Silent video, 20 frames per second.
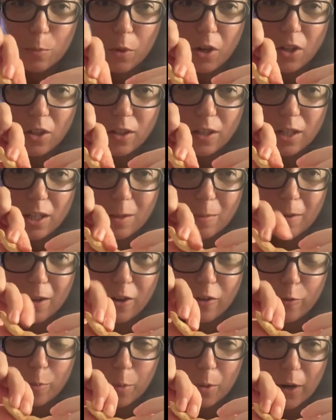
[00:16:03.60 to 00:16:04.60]
put a little
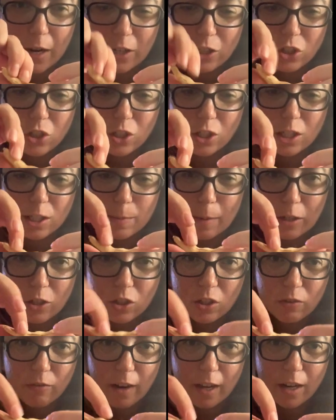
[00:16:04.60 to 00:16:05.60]
bit of pressure,
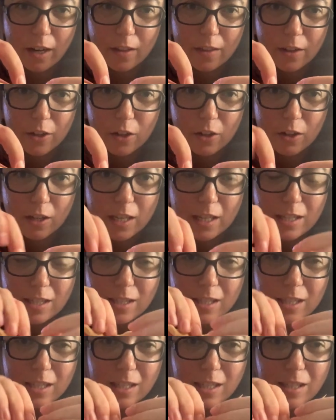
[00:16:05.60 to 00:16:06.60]
especially right on the
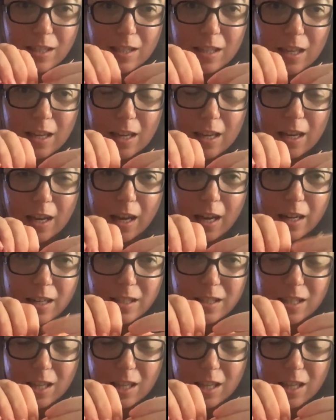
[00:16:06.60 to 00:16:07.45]
creases, and